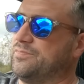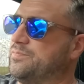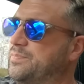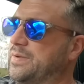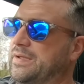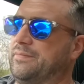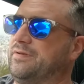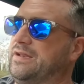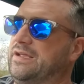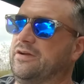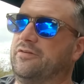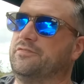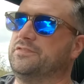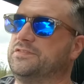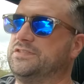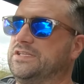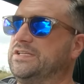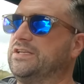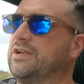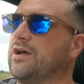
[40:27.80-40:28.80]
people he
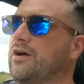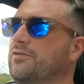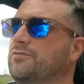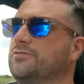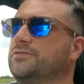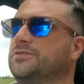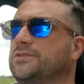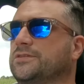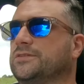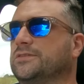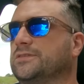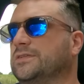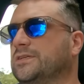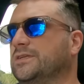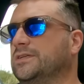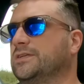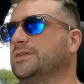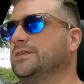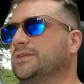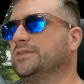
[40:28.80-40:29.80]
obviously knows.
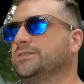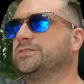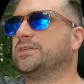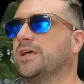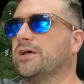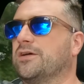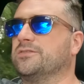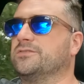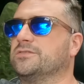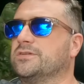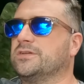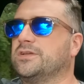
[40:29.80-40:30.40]
So